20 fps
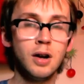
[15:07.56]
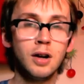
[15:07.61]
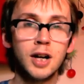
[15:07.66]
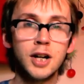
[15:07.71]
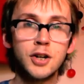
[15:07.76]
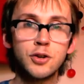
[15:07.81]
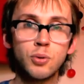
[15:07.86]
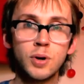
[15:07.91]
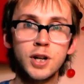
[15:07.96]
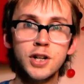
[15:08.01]

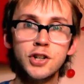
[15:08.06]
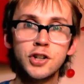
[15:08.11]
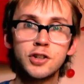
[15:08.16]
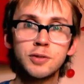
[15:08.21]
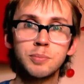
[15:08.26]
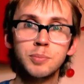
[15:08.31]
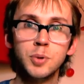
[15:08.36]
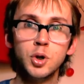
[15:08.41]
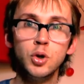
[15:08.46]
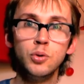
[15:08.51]
literally
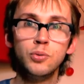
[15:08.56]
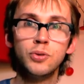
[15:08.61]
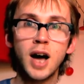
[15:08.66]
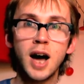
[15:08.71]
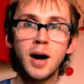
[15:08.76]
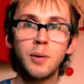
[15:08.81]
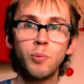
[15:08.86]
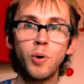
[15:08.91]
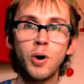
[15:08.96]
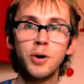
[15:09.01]
just move
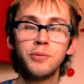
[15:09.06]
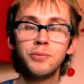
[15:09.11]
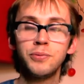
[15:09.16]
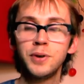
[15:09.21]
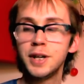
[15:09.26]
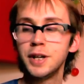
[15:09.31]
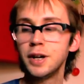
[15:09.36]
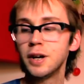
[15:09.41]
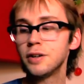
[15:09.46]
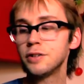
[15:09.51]
that one
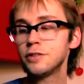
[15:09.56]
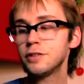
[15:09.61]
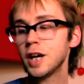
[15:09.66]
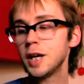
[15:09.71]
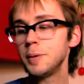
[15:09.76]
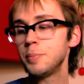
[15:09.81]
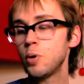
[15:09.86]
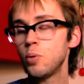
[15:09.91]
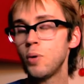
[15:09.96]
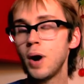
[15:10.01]
finger
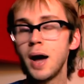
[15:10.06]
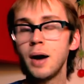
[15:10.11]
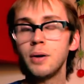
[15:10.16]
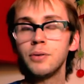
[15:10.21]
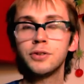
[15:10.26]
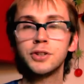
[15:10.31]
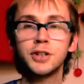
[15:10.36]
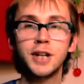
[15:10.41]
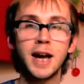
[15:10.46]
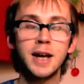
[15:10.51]
shape
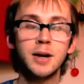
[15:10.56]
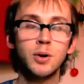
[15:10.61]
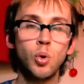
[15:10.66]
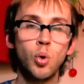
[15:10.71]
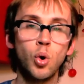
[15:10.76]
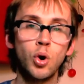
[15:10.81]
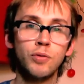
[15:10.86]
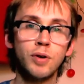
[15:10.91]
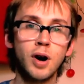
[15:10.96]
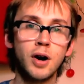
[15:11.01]
around to get
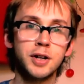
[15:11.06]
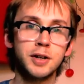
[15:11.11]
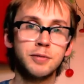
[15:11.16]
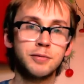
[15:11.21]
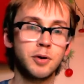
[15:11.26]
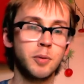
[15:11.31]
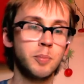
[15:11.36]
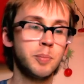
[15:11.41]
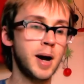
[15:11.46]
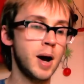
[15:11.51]
all of our
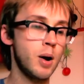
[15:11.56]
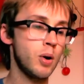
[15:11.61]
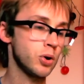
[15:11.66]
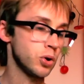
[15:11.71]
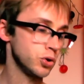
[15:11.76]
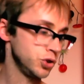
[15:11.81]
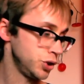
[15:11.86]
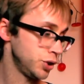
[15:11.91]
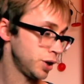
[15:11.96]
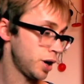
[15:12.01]
different power
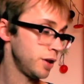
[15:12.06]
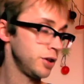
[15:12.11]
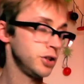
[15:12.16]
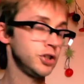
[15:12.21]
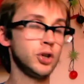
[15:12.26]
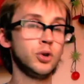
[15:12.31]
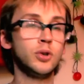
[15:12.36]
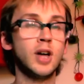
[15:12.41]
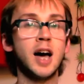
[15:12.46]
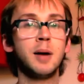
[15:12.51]
chords. You can either
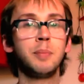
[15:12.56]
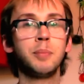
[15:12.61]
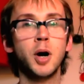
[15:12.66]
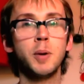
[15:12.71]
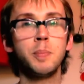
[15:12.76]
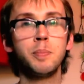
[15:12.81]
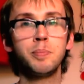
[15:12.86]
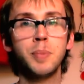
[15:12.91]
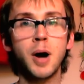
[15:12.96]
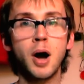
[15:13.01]
do that
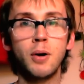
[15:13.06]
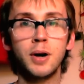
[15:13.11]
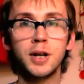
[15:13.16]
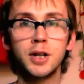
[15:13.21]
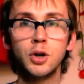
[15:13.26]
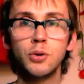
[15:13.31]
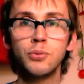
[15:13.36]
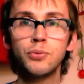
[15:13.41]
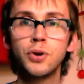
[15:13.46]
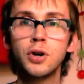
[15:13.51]
by
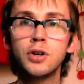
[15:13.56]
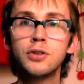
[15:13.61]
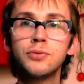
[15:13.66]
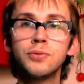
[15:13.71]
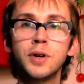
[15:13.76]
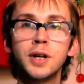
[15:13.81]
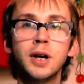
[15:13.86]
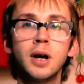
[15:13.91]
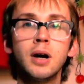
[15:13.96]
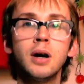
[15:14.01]
bowing your first
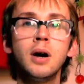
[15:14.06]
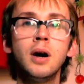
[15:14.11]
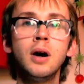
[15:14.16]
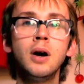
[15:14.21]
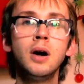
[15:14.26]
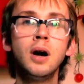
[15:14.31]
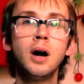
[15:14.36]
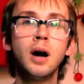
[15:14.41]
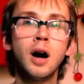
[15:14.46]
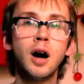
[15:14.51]
finger,
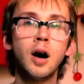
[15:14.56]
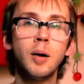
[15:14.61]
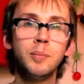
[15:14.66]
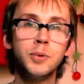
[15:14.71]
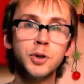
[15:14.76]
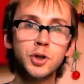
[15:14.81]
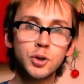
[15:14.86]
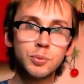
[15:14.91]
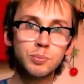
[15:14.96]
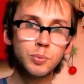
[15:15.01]

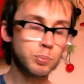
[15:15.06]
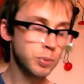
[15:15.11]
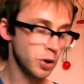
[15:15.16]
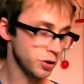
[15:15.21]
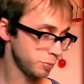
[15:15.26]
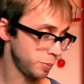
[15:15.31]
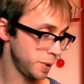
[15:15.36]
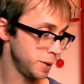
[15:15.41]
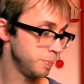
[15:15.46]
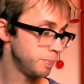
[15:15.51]
you could
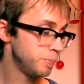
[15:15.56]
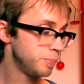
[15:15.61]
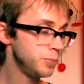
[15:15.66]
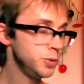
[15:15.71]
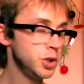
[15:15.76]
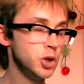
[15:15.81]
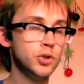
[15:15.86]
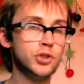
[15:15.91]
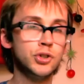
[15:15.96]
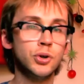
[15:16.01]
possibly
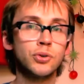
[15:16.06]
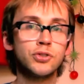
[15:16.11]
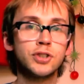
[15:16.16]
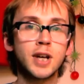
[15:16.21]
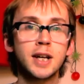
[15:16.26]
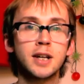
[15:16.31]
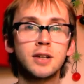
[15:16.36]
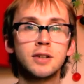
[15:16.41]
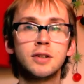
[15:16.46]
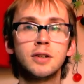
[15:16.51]
use your
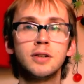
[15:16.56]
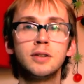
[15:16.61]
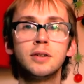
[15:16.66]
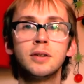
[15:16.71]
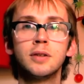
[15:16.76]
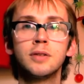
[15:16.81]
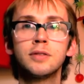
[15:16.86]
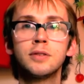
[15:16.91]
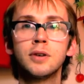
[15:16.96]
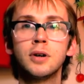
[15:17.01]
second
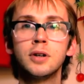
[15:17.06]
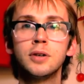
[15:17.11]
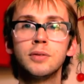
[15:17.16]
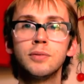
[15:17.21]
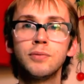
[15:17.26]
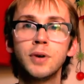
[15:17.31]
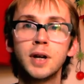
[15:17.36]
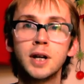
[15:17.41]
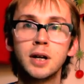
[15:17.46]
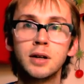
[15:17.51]
and third
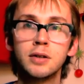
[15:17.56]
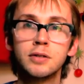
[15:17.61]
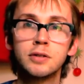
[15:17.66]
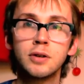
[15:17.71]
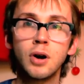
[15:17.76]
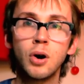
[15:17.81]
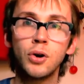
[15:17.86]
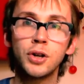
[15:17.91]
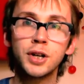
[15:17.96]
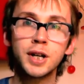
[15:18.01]
fingers
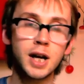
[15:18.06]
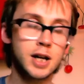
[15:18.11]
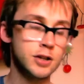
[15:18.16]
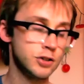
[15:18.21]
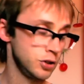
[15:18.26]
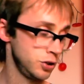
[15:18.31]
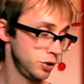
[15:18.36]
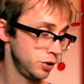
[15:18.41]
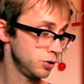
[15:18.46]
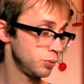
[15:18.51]
on
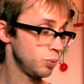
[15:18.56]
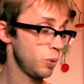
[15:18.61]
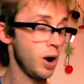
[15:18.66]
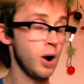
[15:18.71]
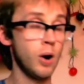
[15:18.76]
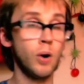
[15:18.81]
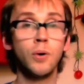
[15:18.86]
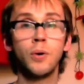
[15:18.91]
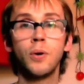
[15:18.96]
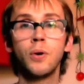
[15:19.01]
occasion as
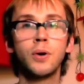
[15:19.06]
well.